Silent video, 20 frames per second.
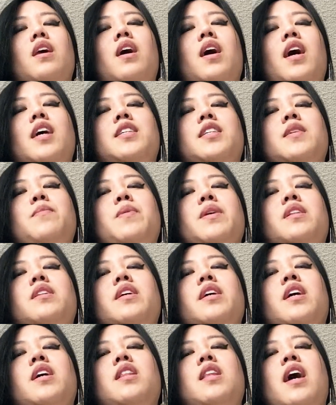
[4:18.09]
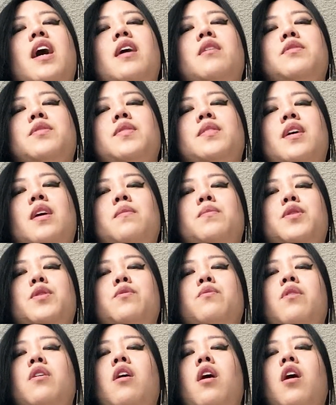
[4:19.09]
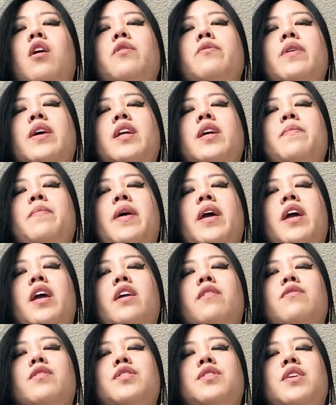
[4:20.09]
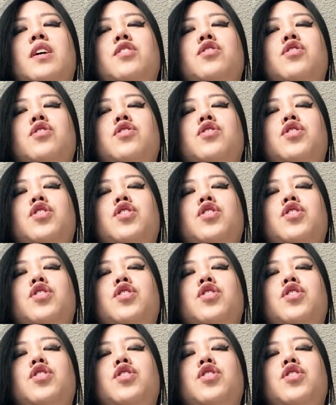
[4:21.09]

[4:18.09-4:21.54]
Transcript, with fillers: I typically allow subs who are already paying for sessions